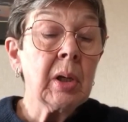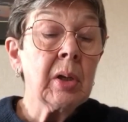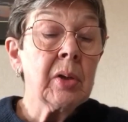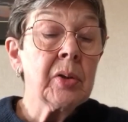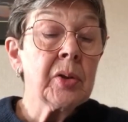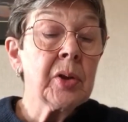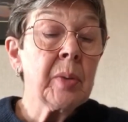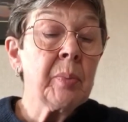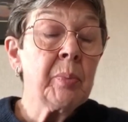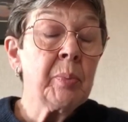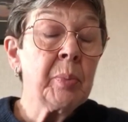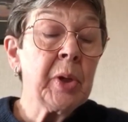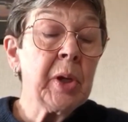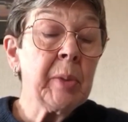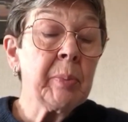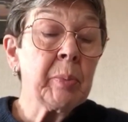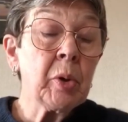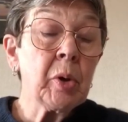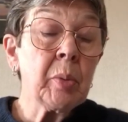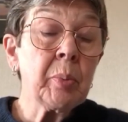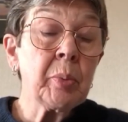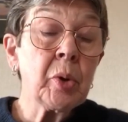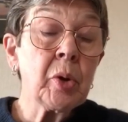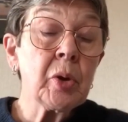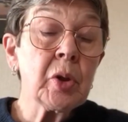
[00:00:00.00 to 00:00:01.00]
Some
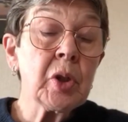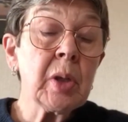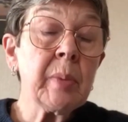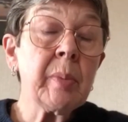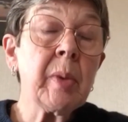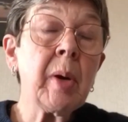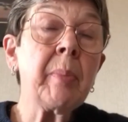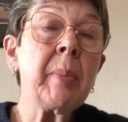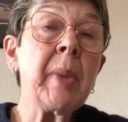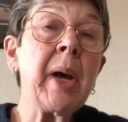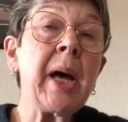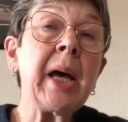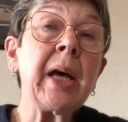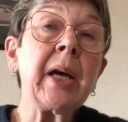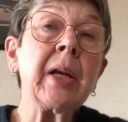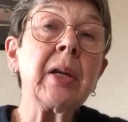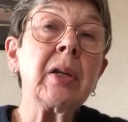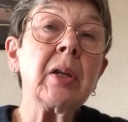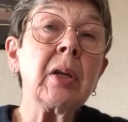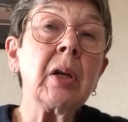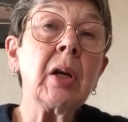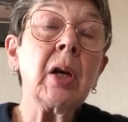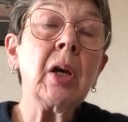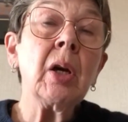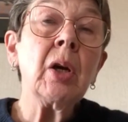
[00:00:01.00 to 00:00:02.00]
people brought him a
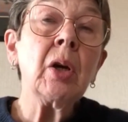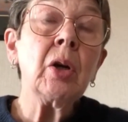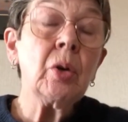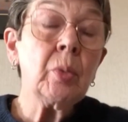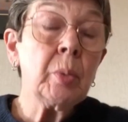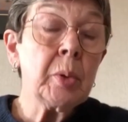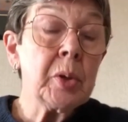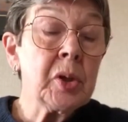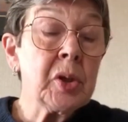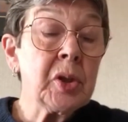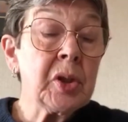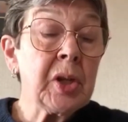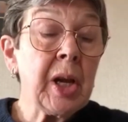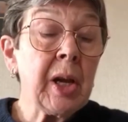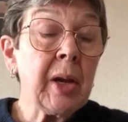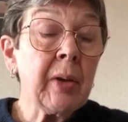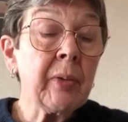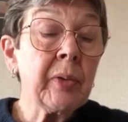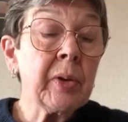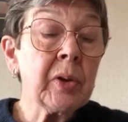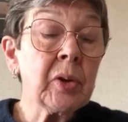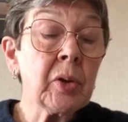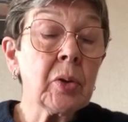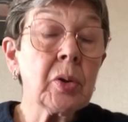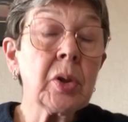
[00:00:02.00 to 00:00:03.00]
man who was
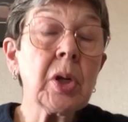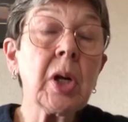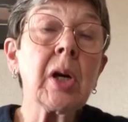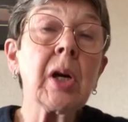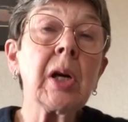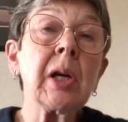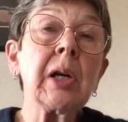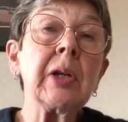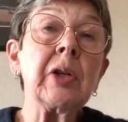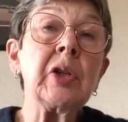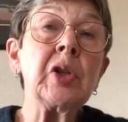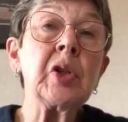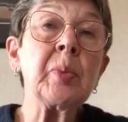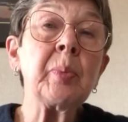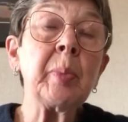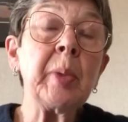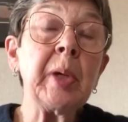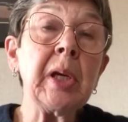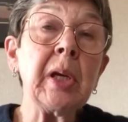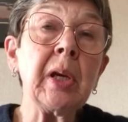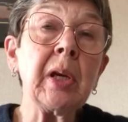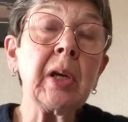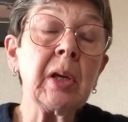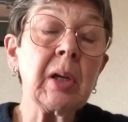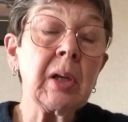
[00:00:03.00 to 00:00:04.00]
deaf and could hardly
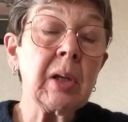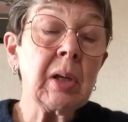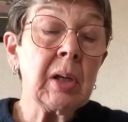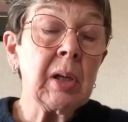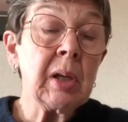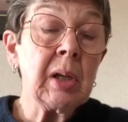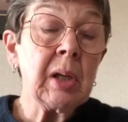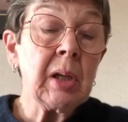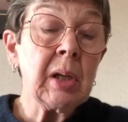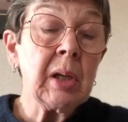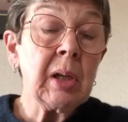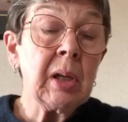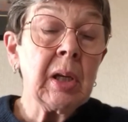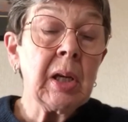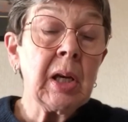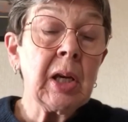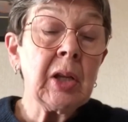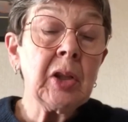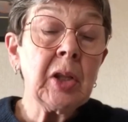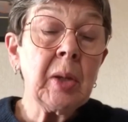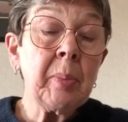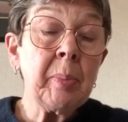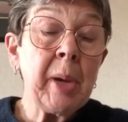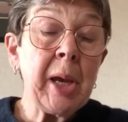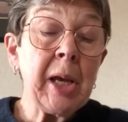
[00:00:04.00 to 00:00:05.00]
speak,
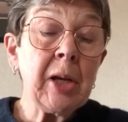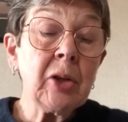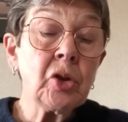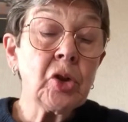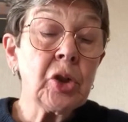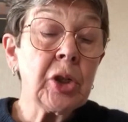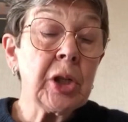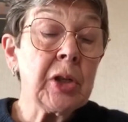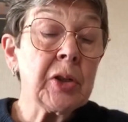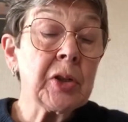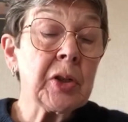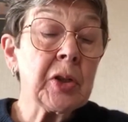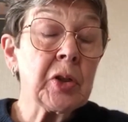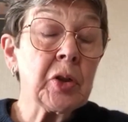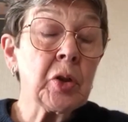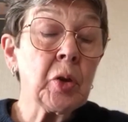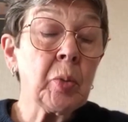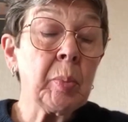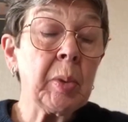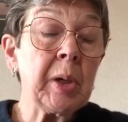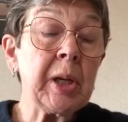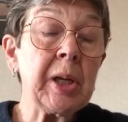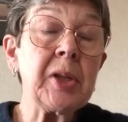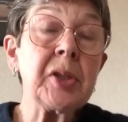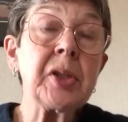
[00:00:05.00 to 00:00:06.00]
and they begged Jesus to
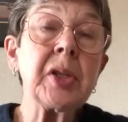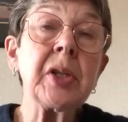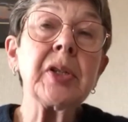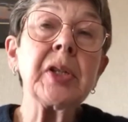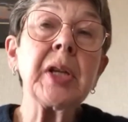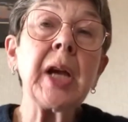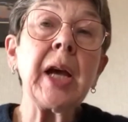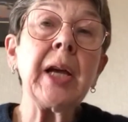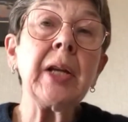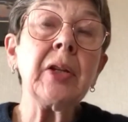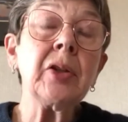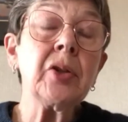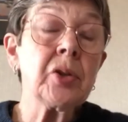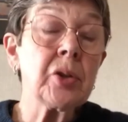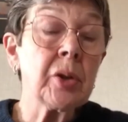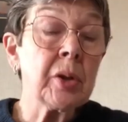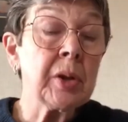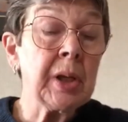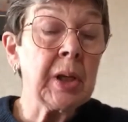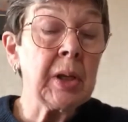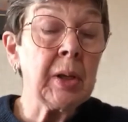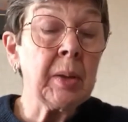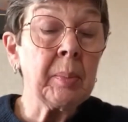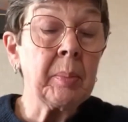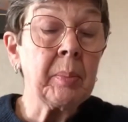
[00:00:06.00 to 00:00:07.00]
place his hands
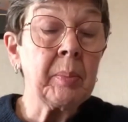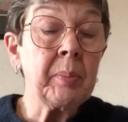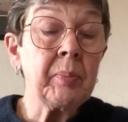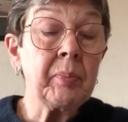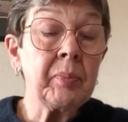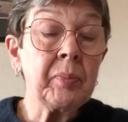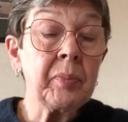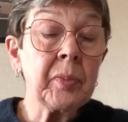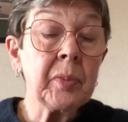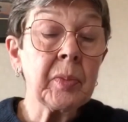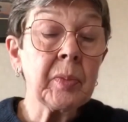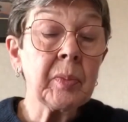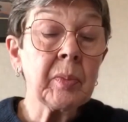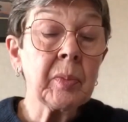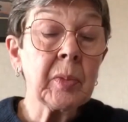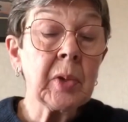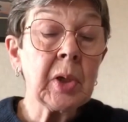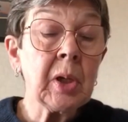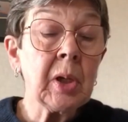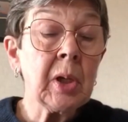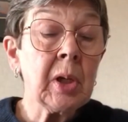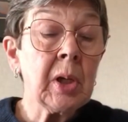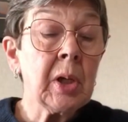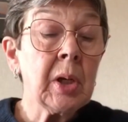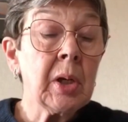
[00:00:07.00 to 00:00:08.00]
on him.
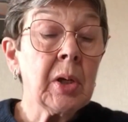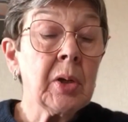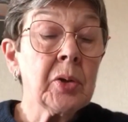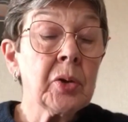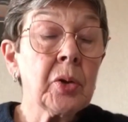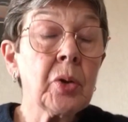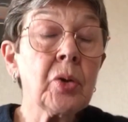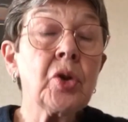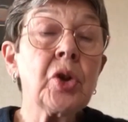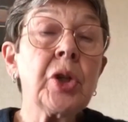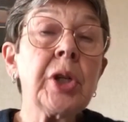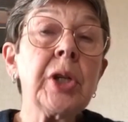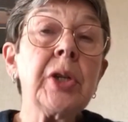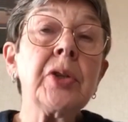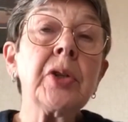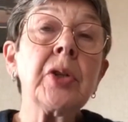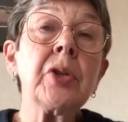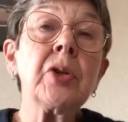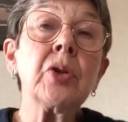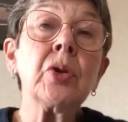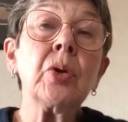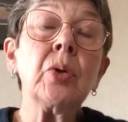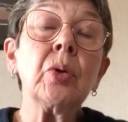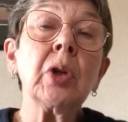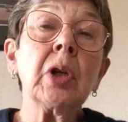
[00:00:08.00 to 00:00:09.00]
So
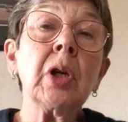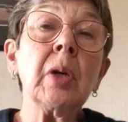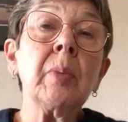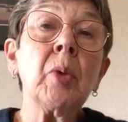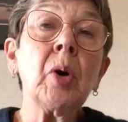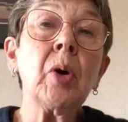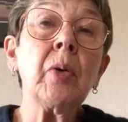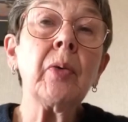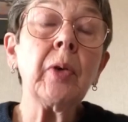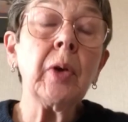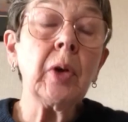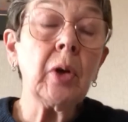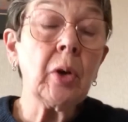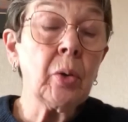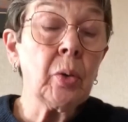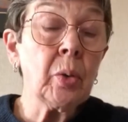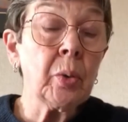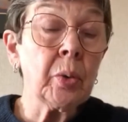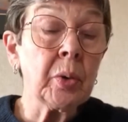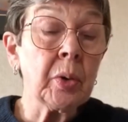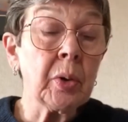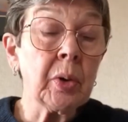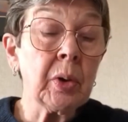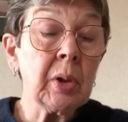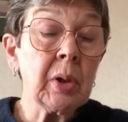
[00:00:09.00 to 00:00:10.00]
Jesus took him off
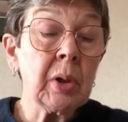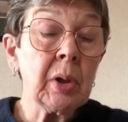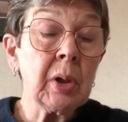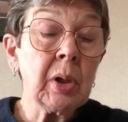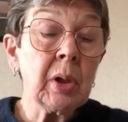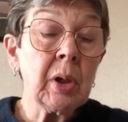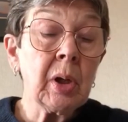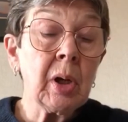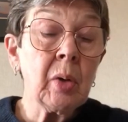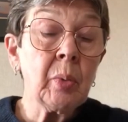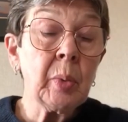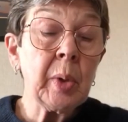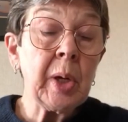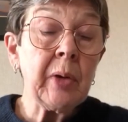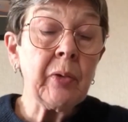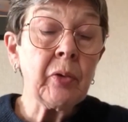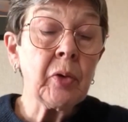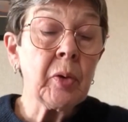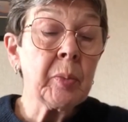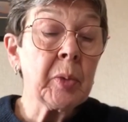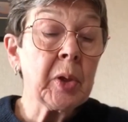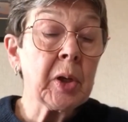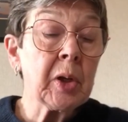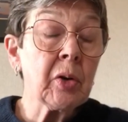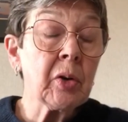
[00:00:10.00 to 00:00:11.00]
alone, away
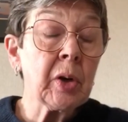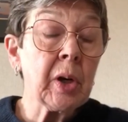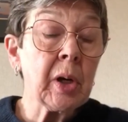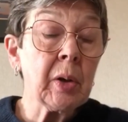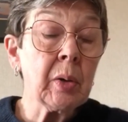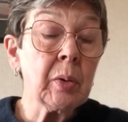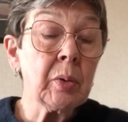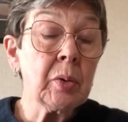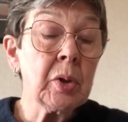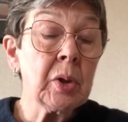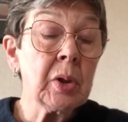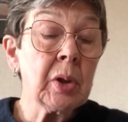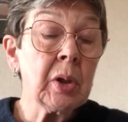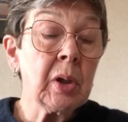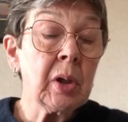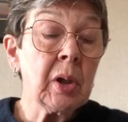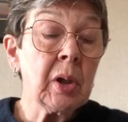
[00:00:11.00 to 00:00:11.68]
from the crowd,